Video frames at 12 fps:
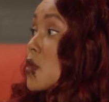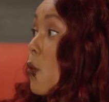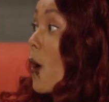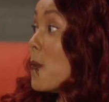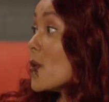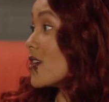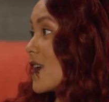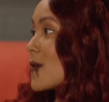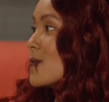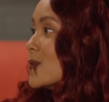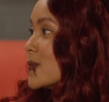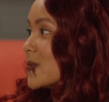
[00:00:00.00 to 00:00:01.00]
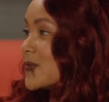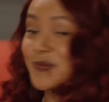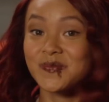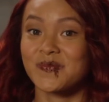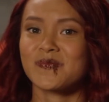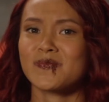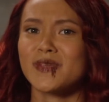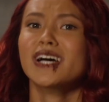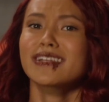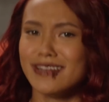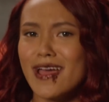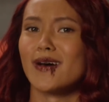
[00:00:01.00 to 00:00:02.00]
What pudding?
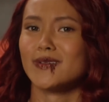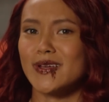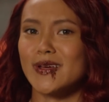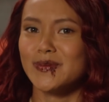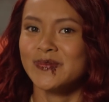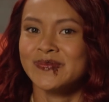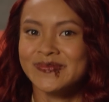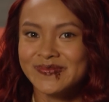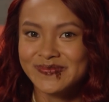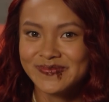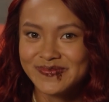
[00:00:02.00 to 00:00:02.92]
Nailed it.